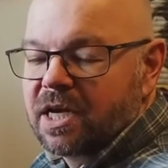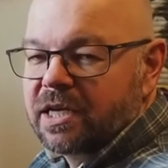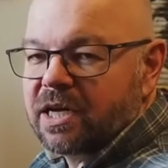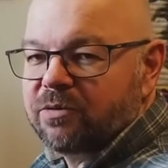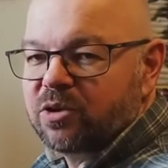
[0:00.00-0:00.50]

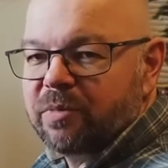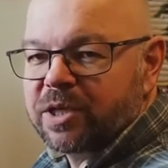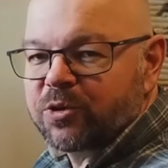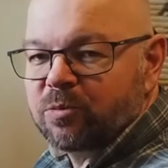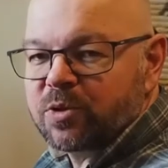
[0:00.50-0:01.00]
Now, for the
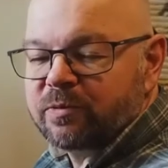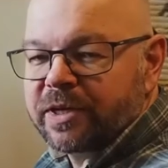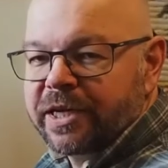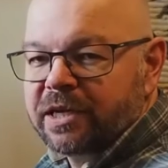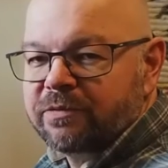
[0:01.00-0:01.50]
bedrooms where I
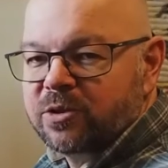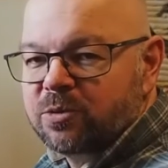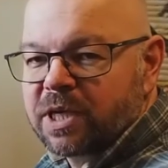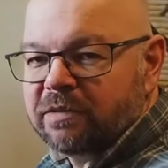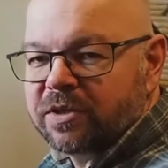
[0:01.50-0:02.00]
have 2
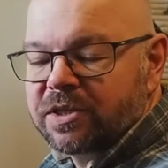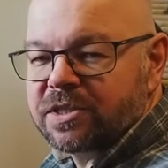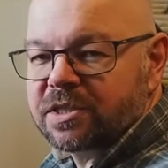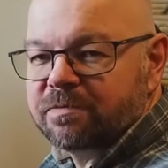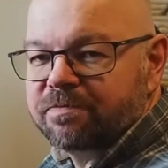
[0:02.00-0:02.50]
covers,